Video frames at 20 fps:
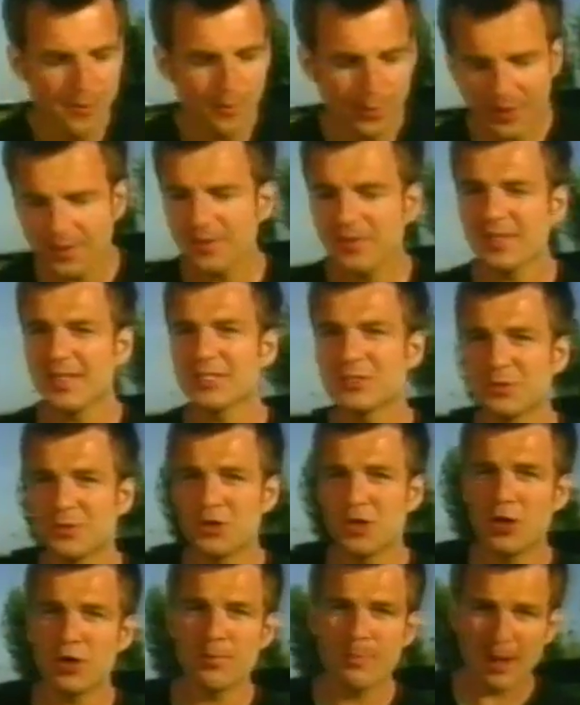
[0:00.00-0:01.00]
One of the things we
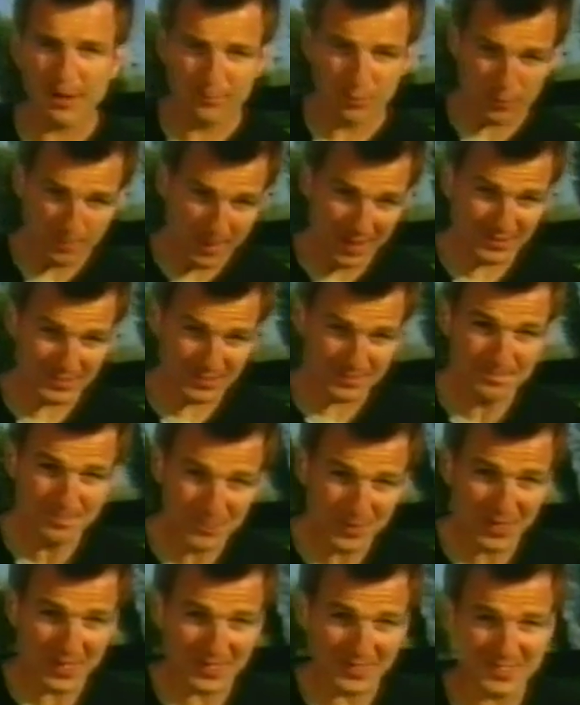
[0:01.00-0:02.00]
know about momentum
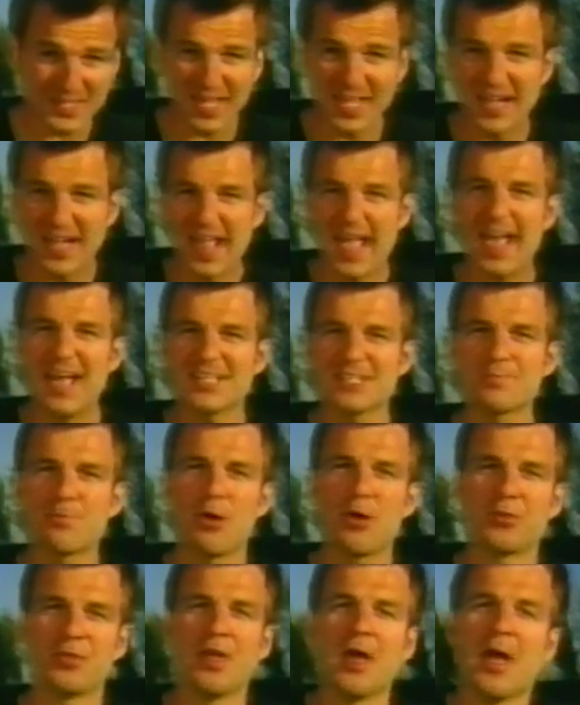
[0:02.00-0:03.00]
is that it has
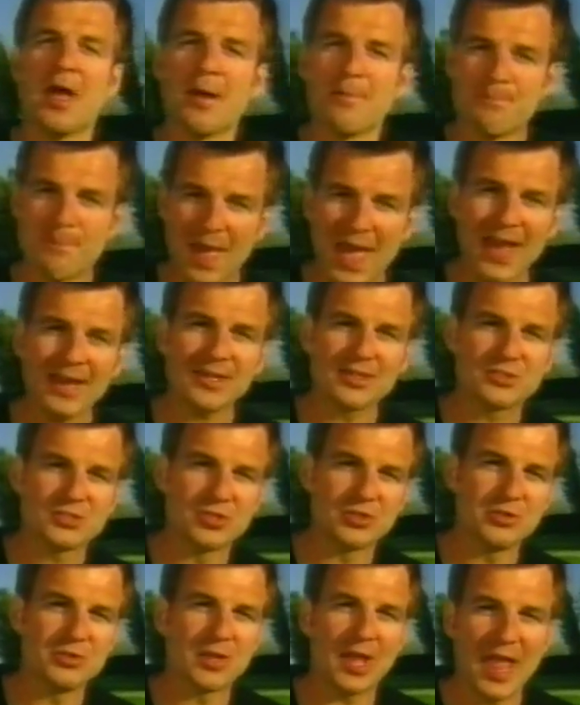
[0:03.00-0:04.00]
both
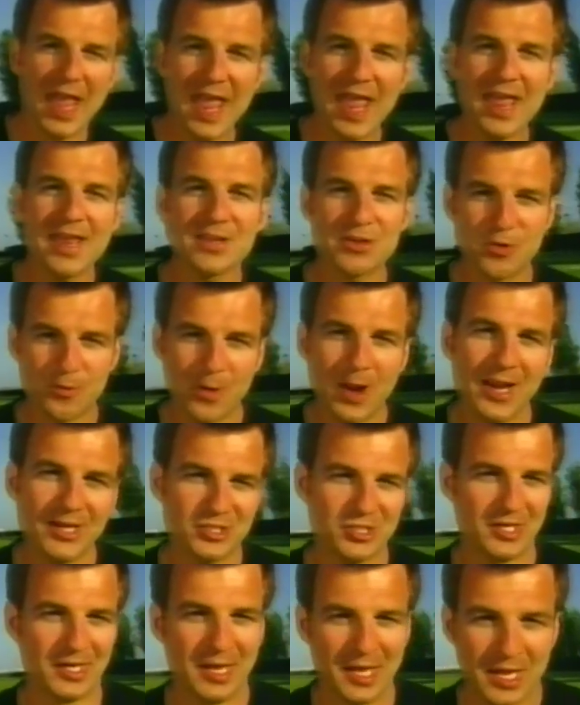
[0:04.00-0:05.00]
magnitude and
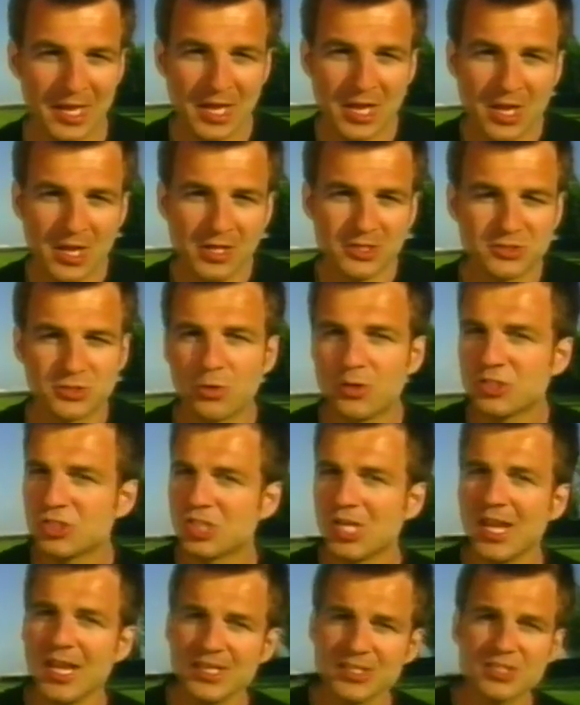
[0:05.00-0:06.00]
direction. So a
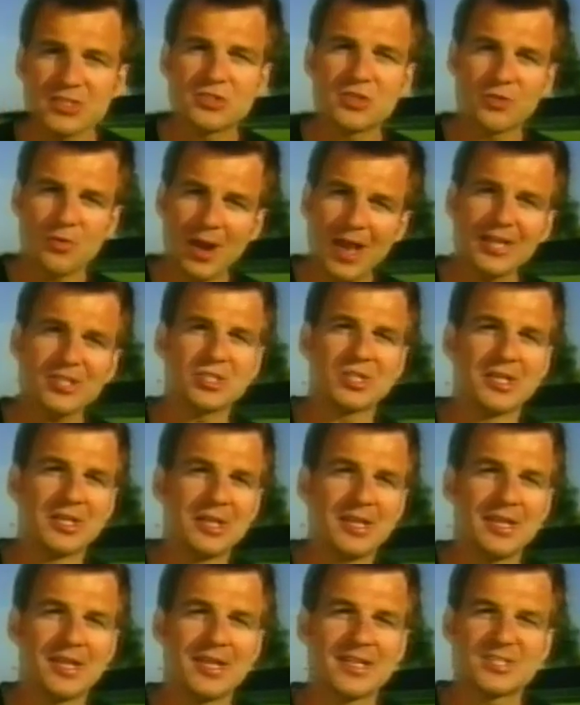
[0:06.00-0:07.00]
change in direction
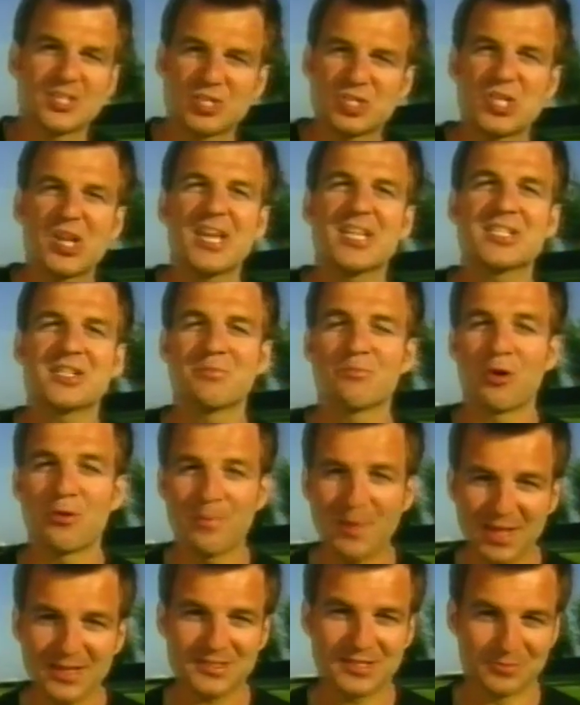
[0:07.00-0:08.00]
is a change in
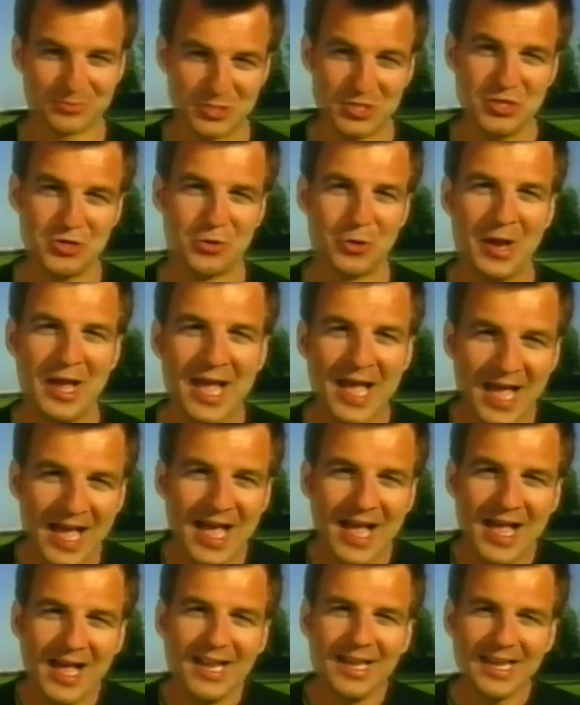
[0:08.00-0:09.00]
momentum too.
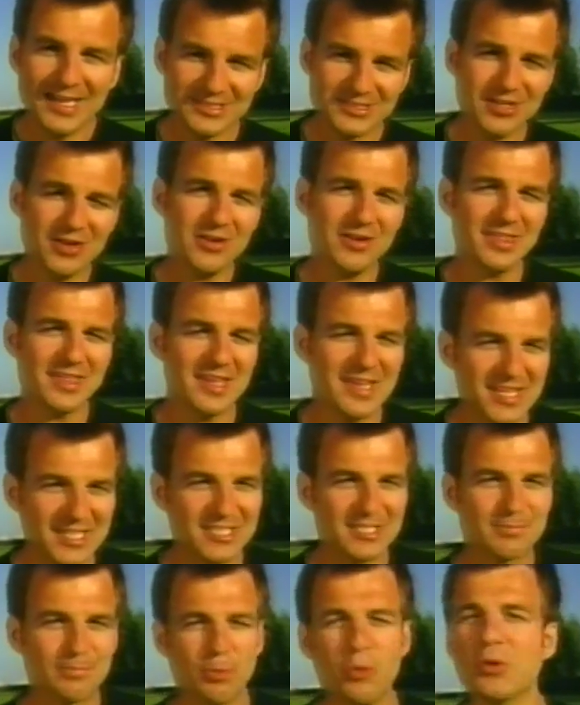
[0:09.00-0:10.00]
Let's go to the
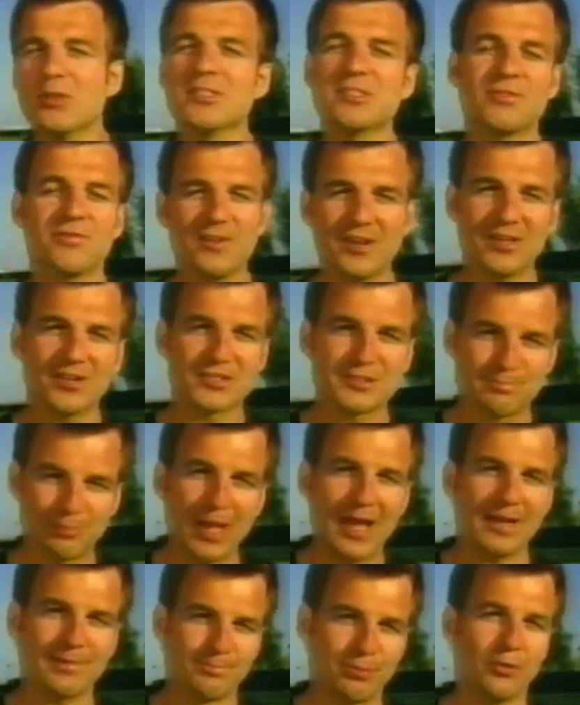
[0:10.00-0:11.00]
sports figures
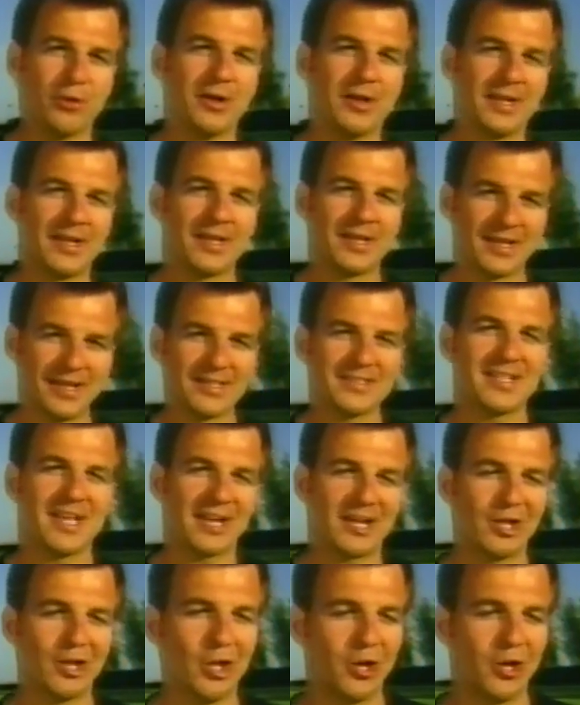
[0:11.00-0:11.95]
blackboard and take a